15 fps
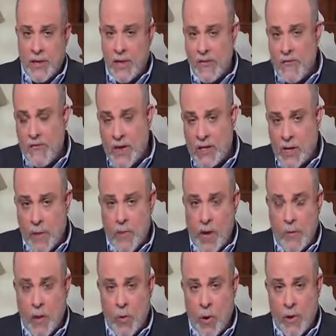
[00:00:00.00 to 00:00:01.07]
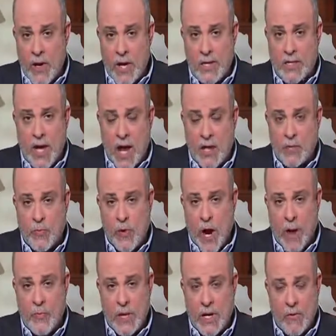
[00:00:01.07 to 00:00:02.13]
The Fifth Amendment, where he attacks
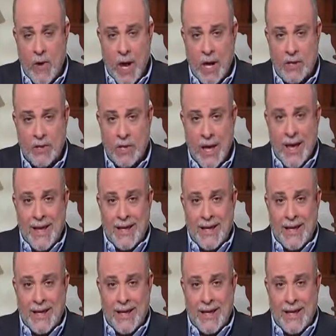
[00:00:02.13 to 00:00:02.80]
property rights.